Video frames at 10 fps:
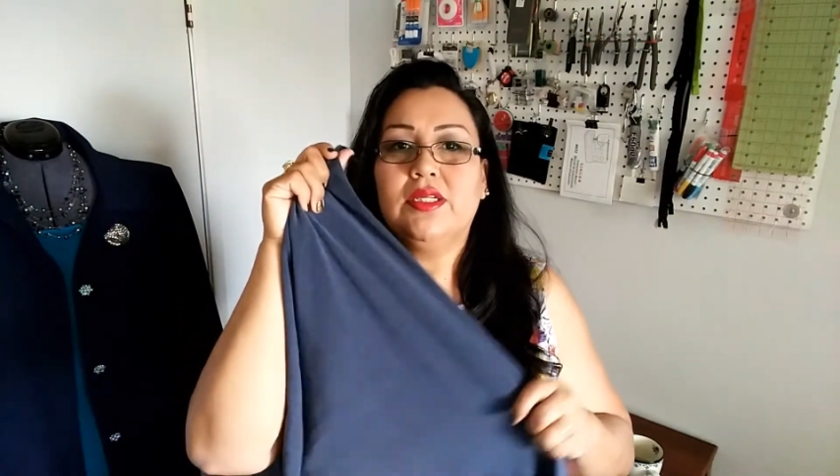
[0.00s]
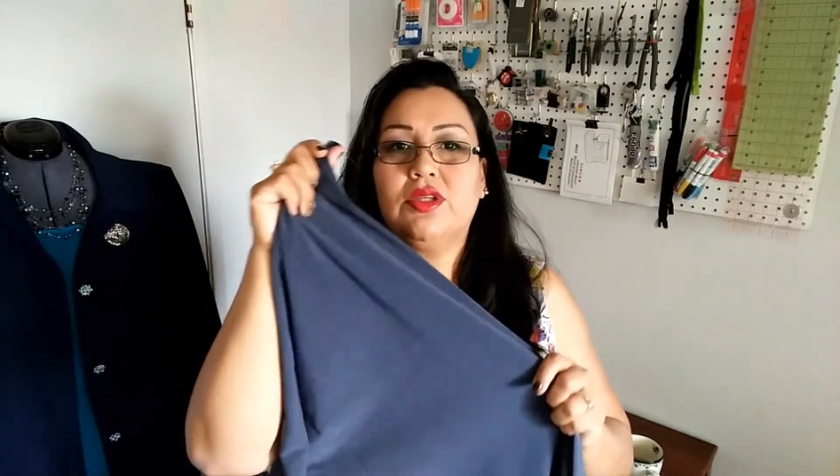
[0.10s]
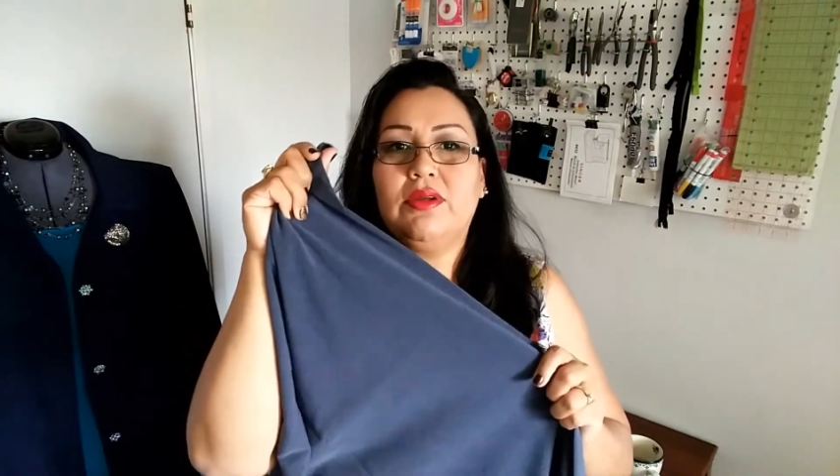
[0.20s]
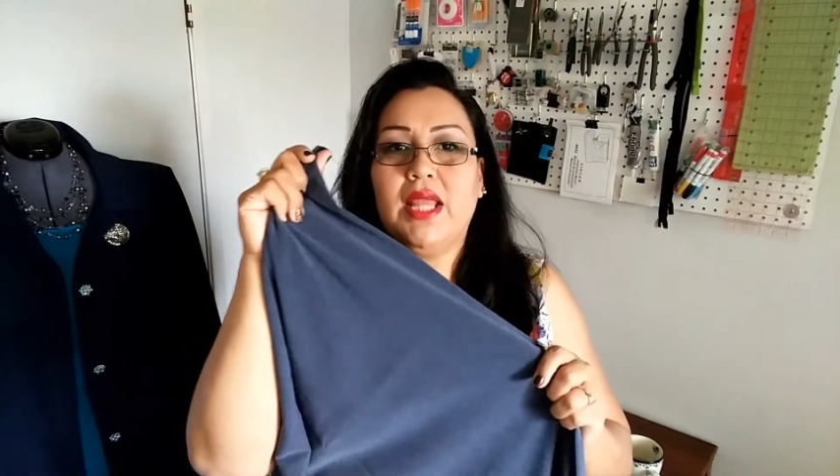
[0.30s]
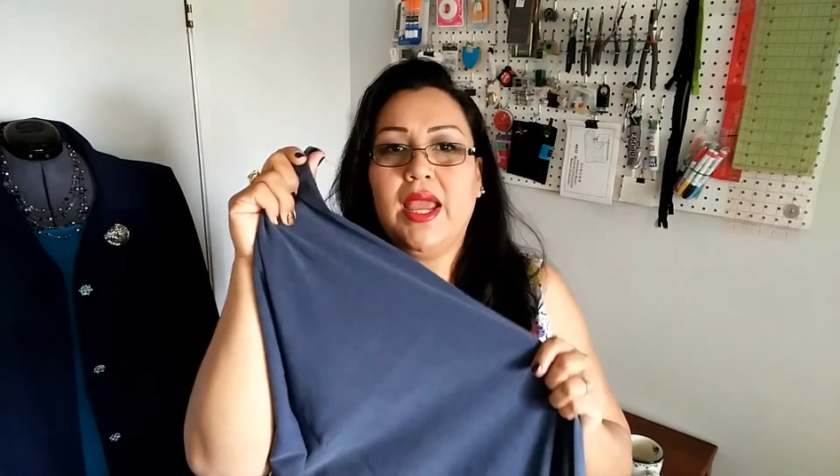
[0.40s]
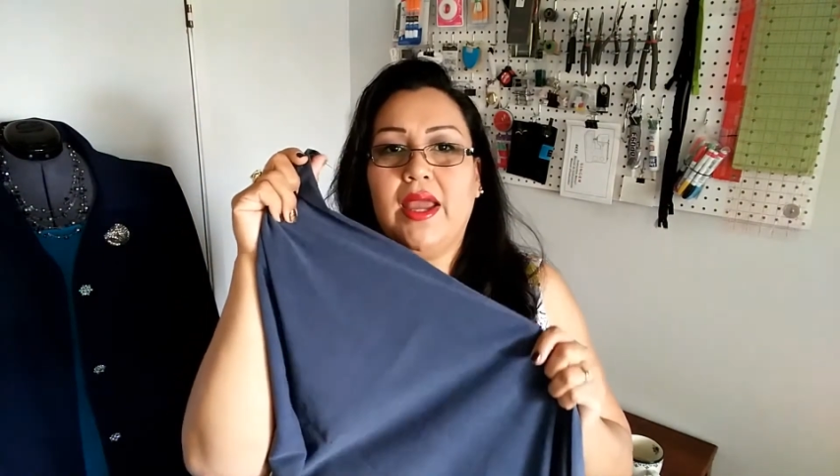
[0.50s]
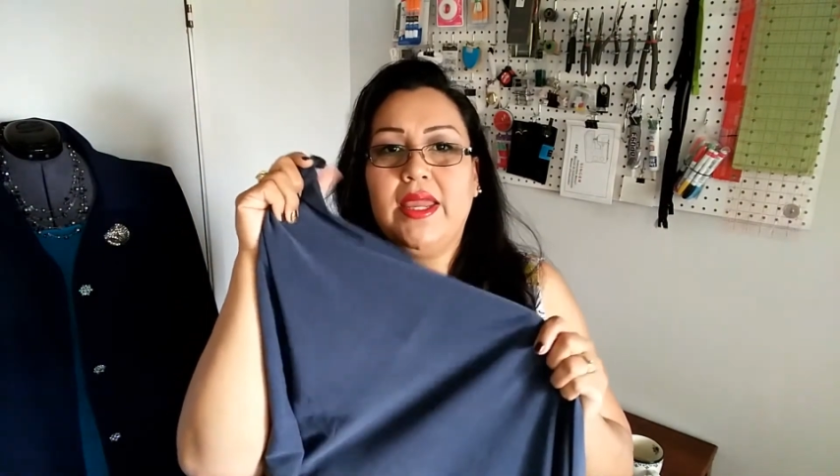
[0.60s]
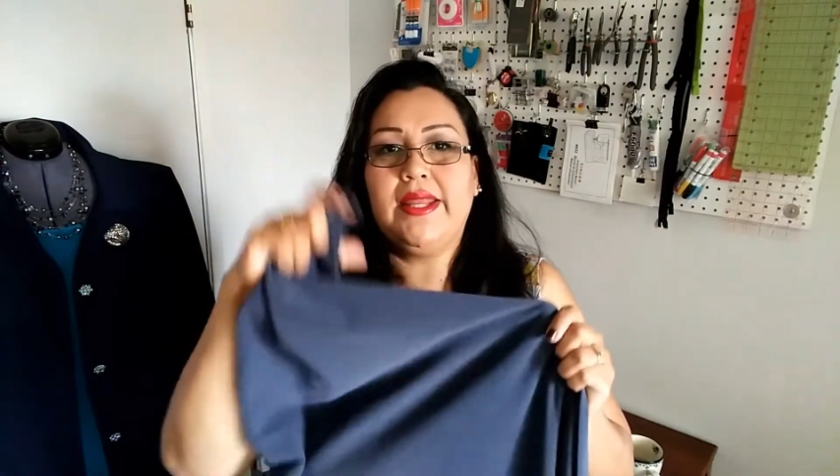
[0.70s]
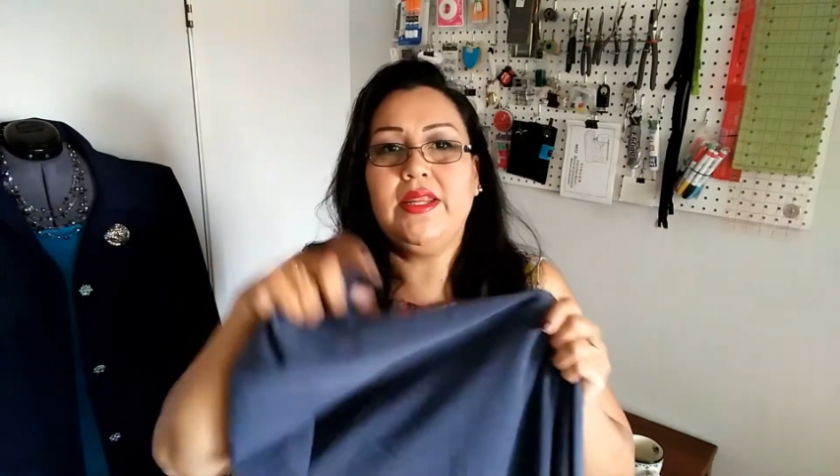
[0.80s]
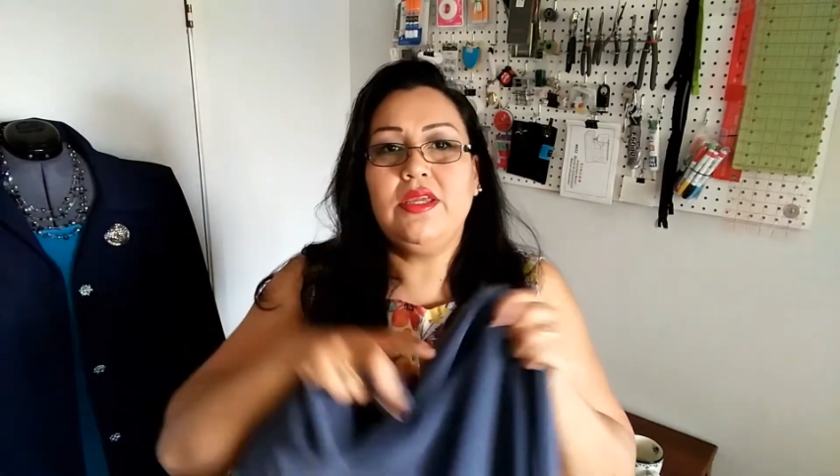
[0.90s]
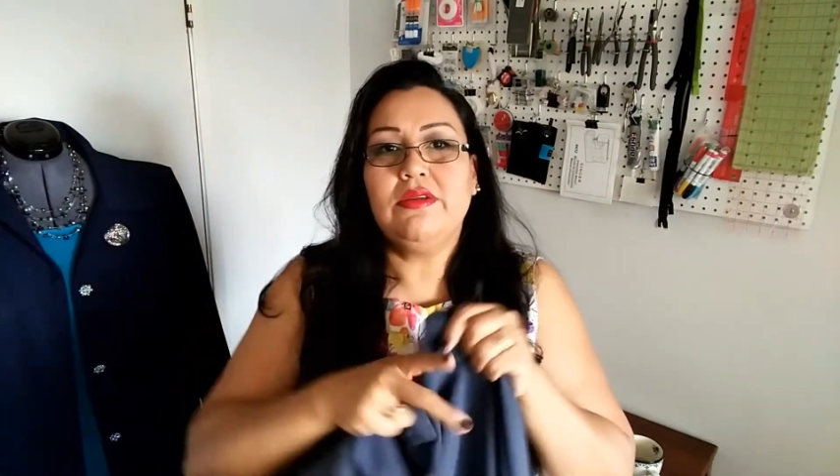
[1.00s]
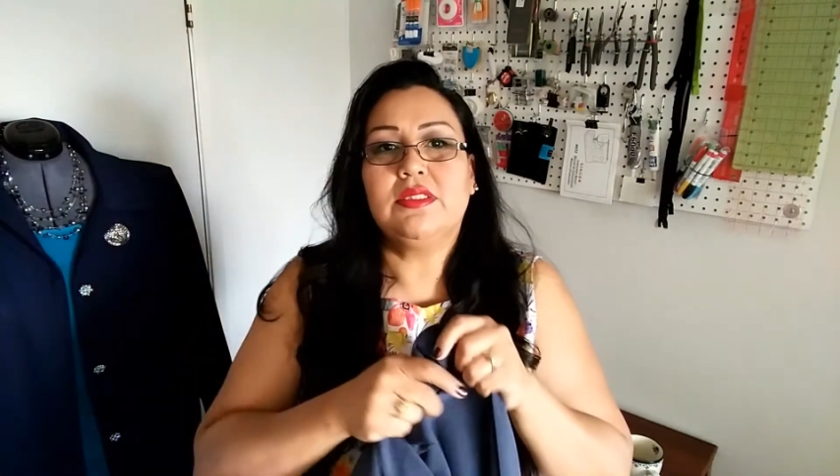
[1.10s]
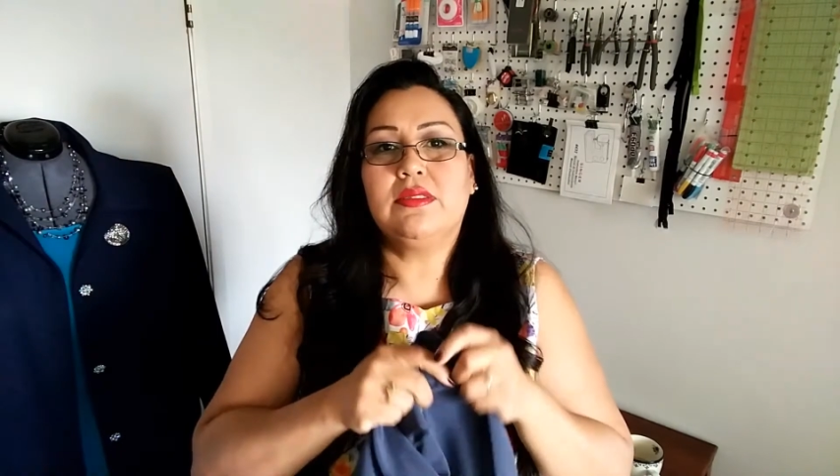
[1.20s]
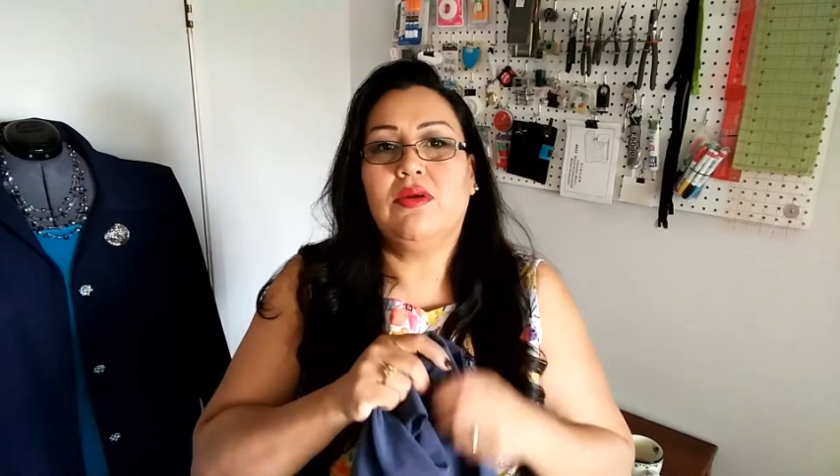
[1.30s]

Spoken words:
So I had to use